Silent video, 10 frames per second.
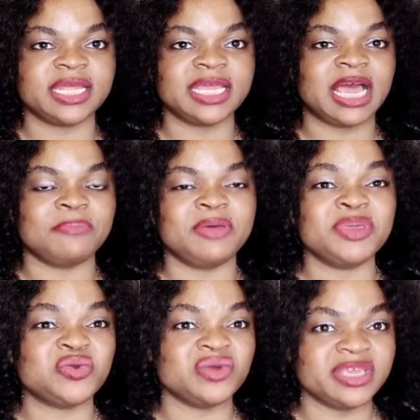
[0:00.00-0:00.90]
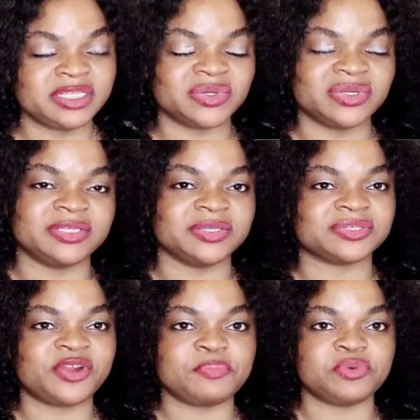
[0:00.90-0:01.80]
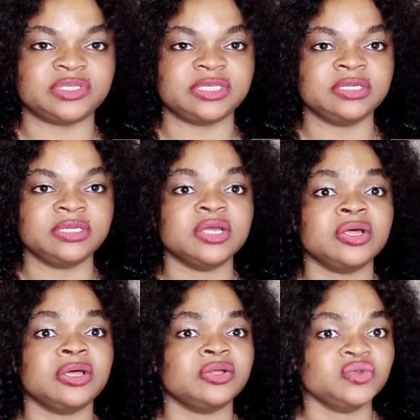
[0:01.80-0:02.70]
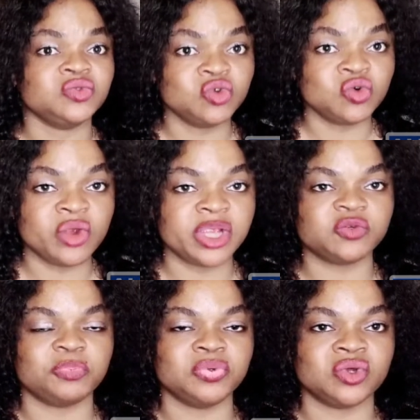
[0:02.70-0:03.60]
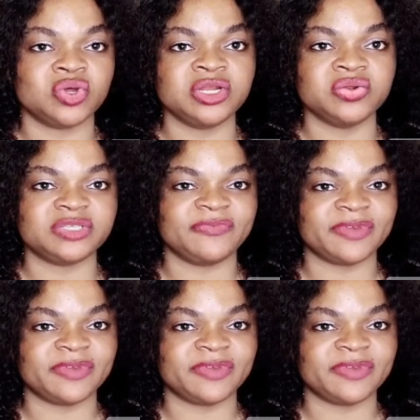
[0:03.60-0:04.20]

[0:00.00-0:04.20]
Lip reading: if now the other gender, and I say I don't want to get the other gender, go